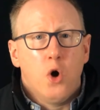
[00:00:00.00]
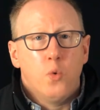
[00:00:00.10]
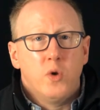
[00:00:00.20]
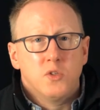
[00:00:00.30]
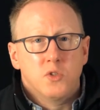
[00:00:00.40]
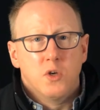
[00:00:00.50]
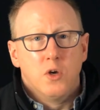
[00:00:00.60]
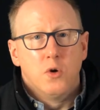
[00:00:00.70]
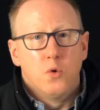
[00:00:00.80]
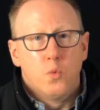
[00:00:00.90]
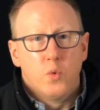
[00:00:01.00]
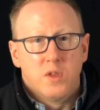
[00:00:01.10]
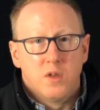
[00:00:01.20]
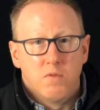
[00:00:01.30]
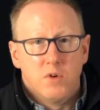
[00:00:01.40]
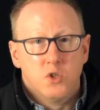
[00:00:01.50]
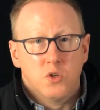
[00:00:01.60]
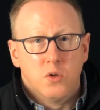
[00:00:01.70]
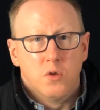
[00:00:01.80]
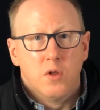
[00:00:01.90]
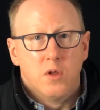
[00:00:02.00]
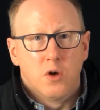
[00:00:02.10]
always go with an original